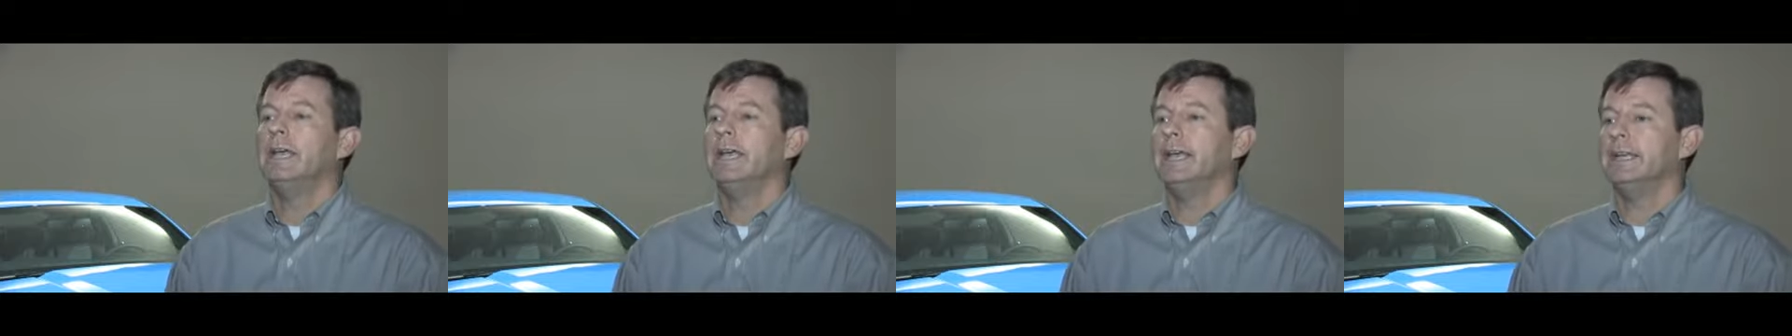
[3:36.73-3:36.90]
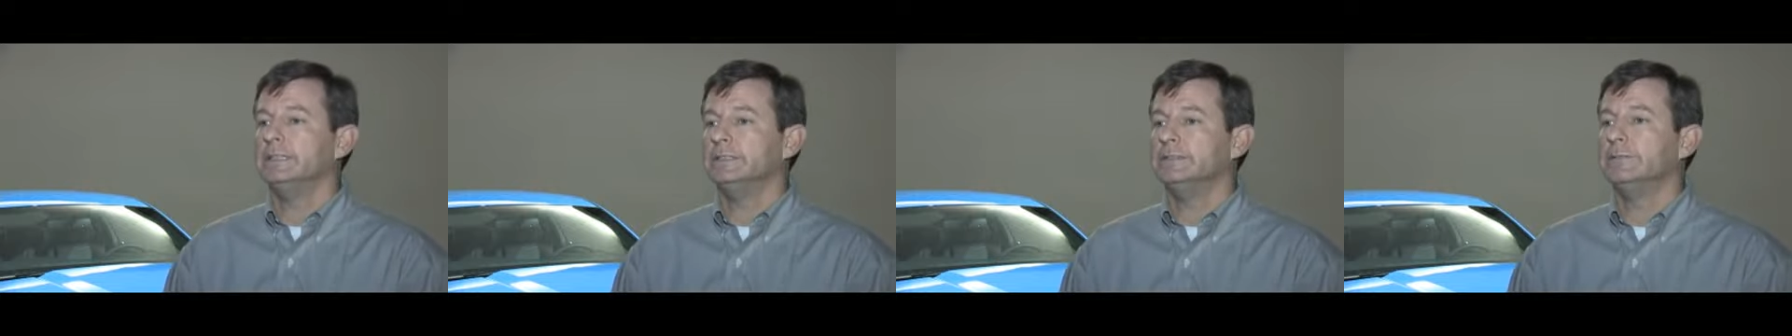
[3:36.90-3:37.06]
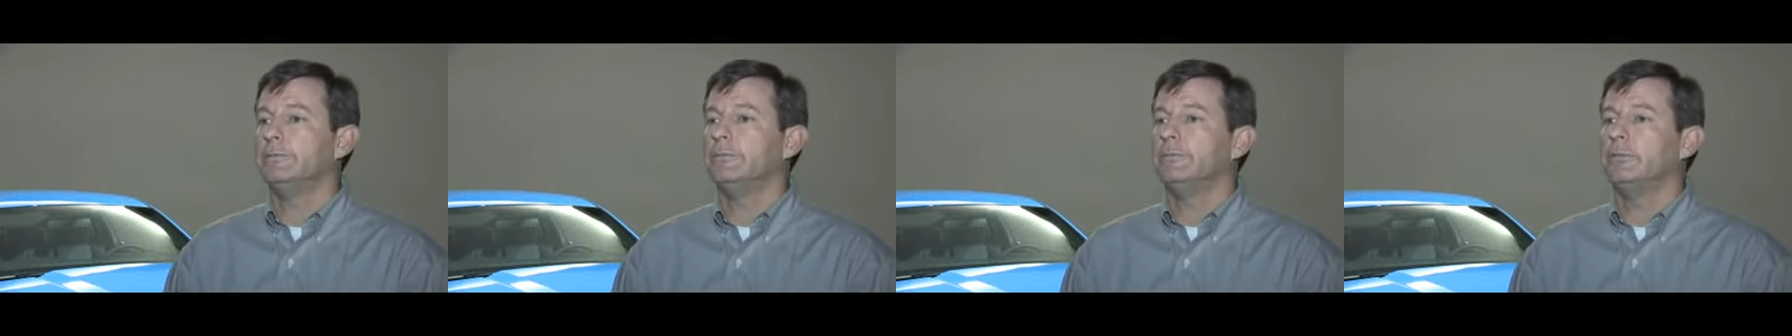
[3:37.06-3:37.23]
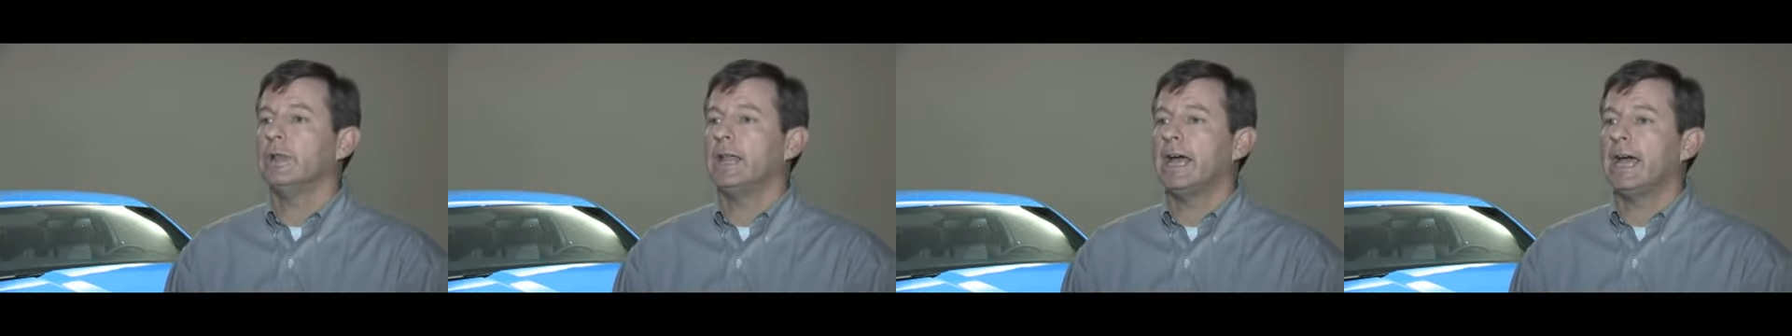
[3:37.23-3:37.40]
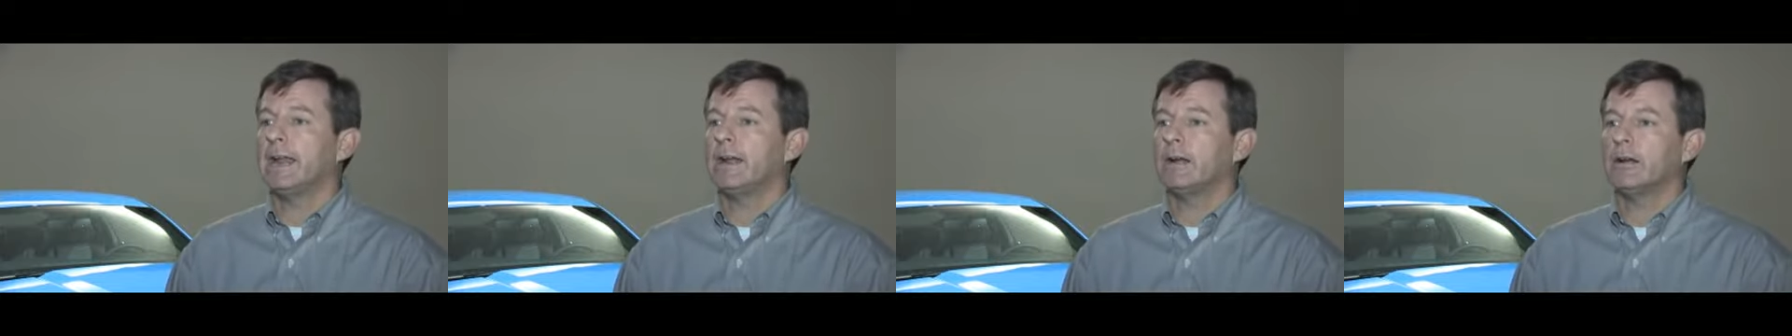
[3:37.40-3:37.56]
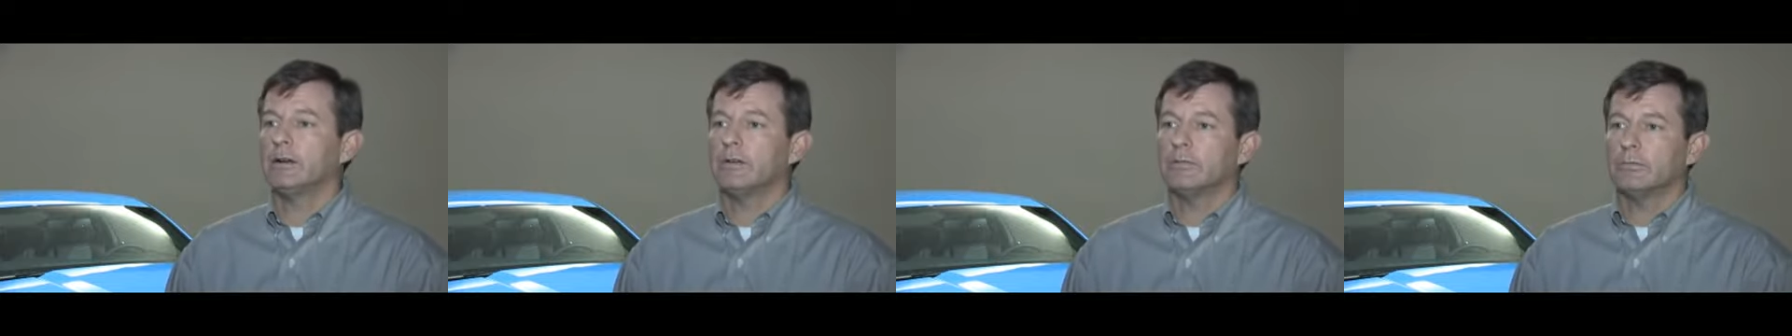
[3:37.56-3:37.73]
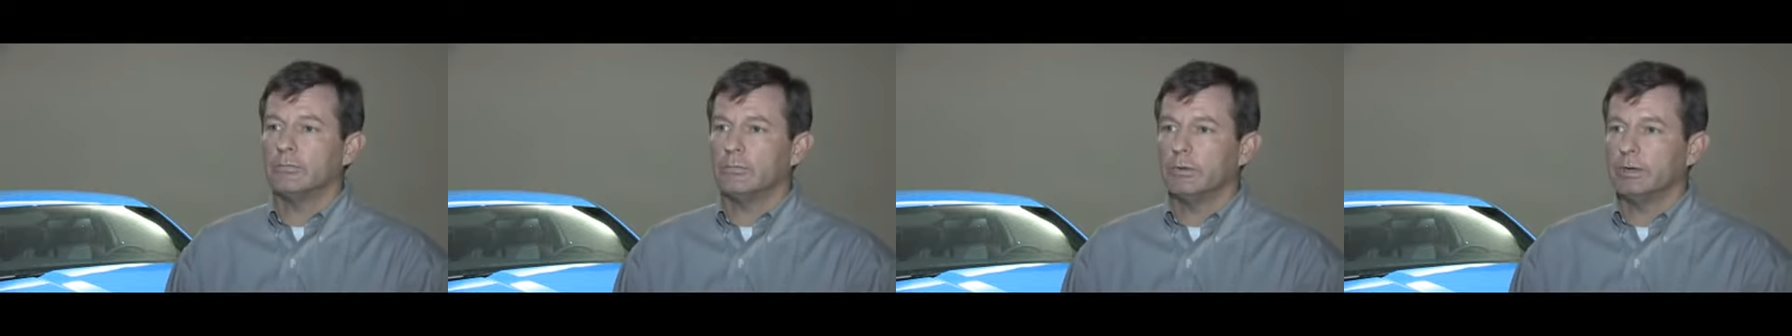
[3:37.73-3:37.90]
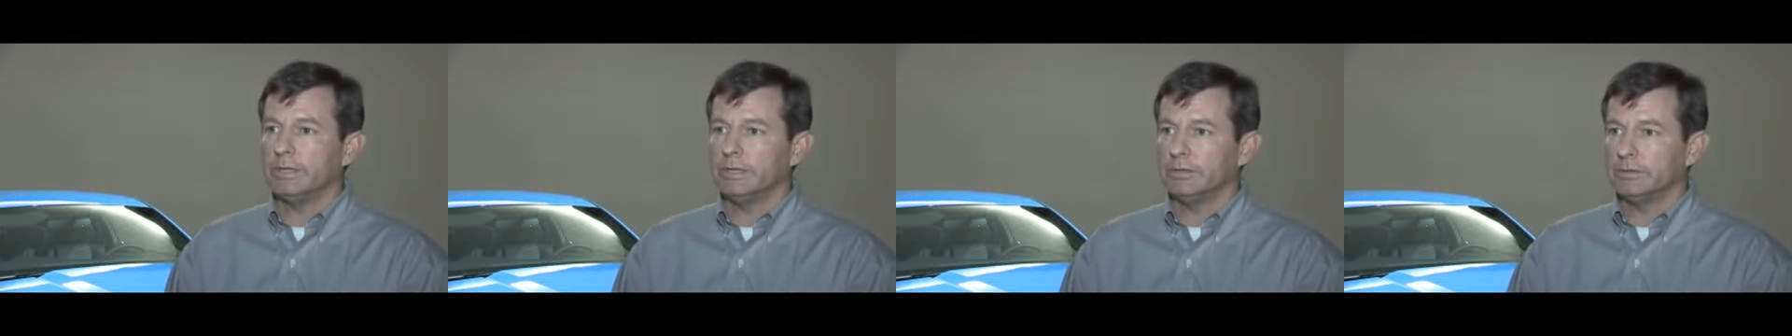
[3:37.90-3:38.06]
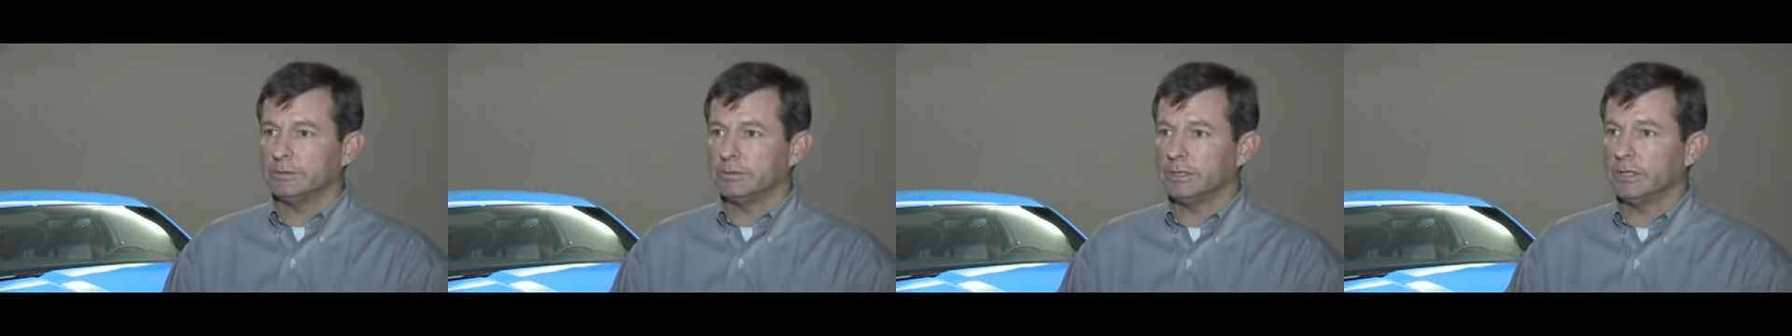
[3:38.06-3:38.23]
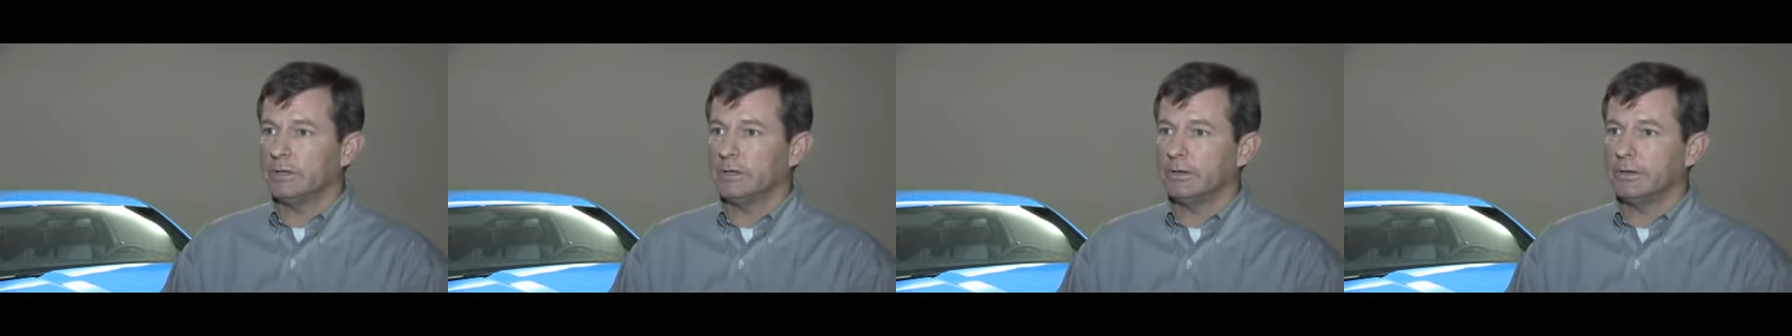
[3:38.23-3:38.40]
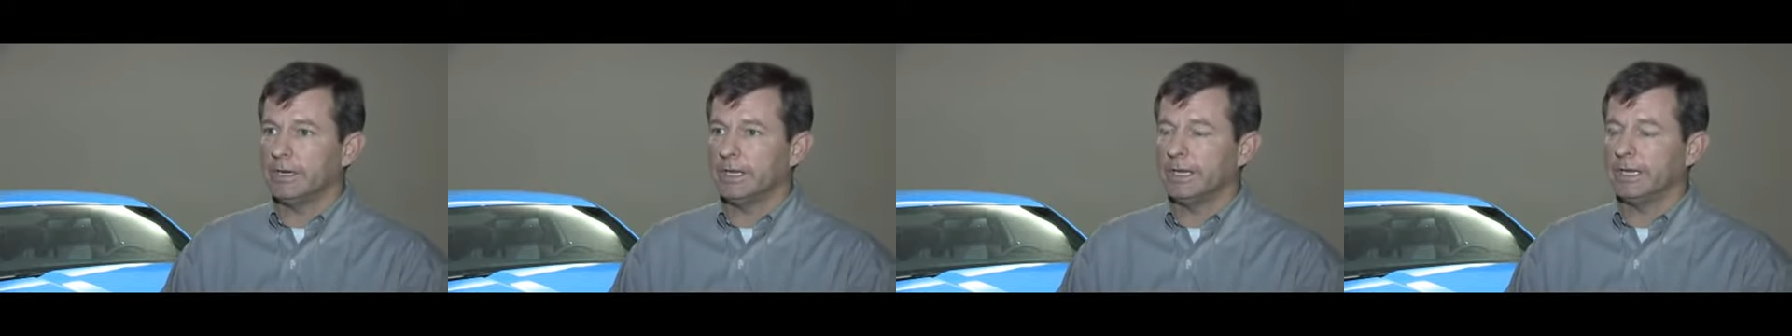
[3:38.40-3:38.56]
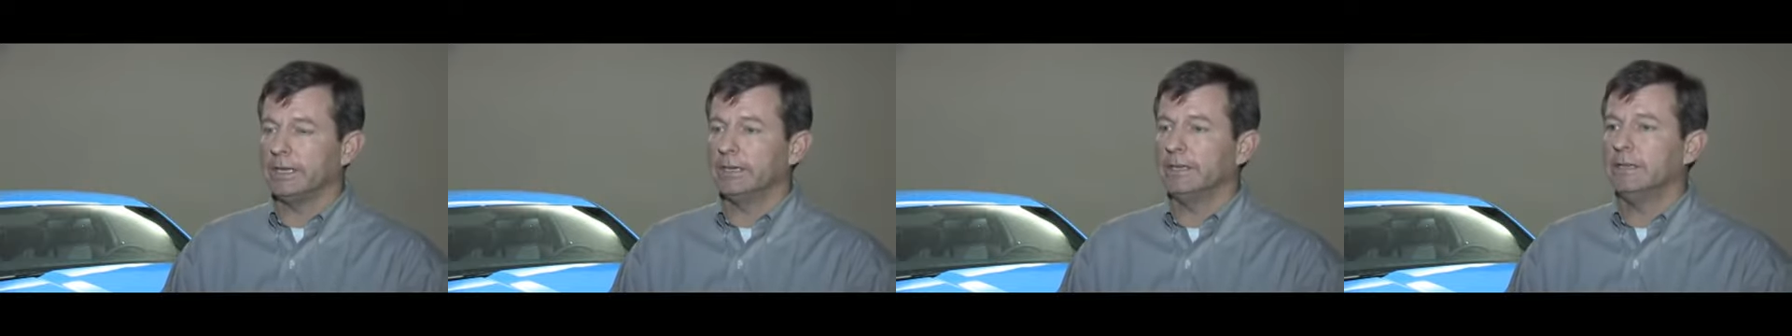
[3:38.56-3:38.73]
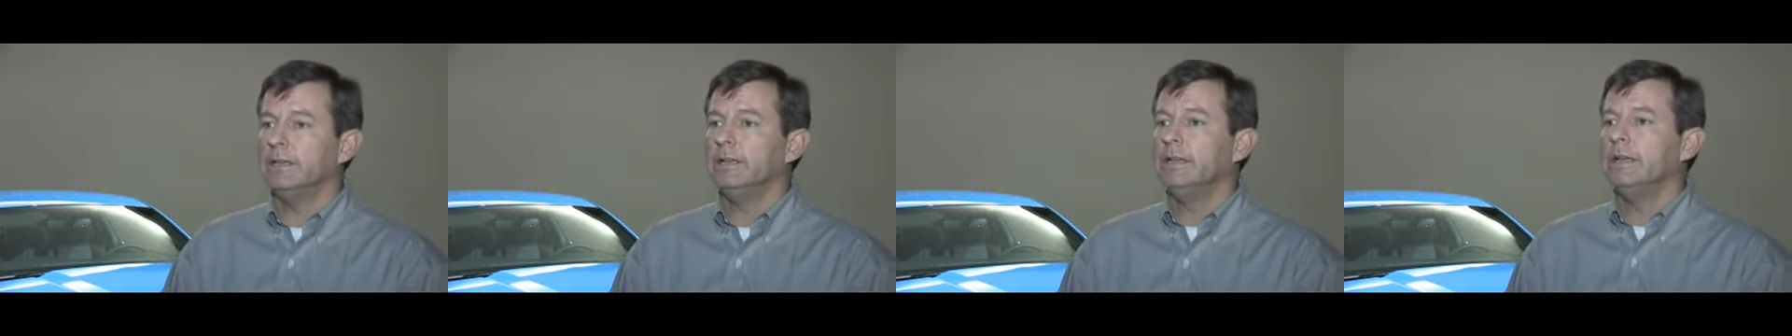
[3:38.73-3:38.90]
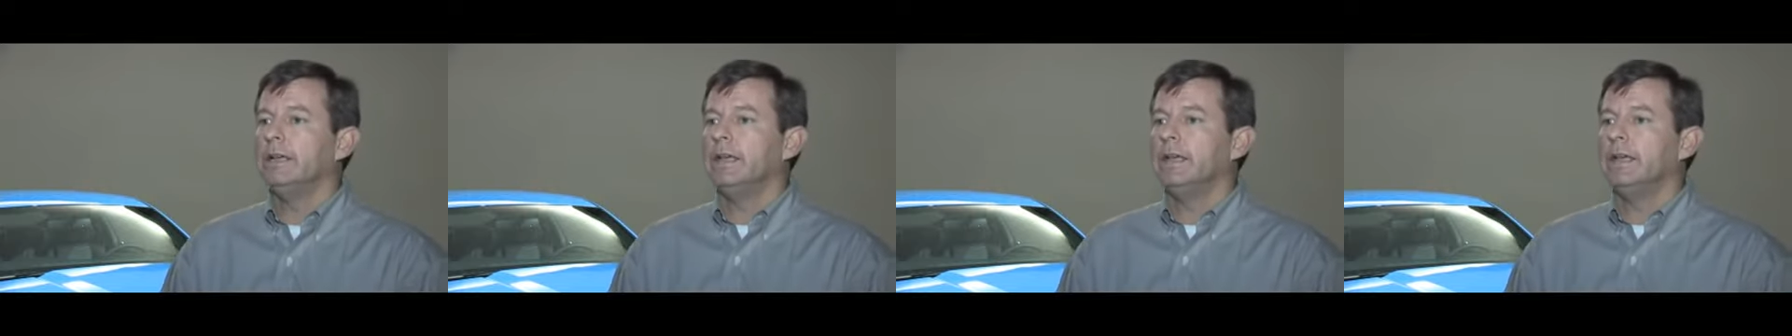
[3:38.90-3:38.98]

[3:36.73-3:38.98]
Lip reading: It's flatter when you're turning.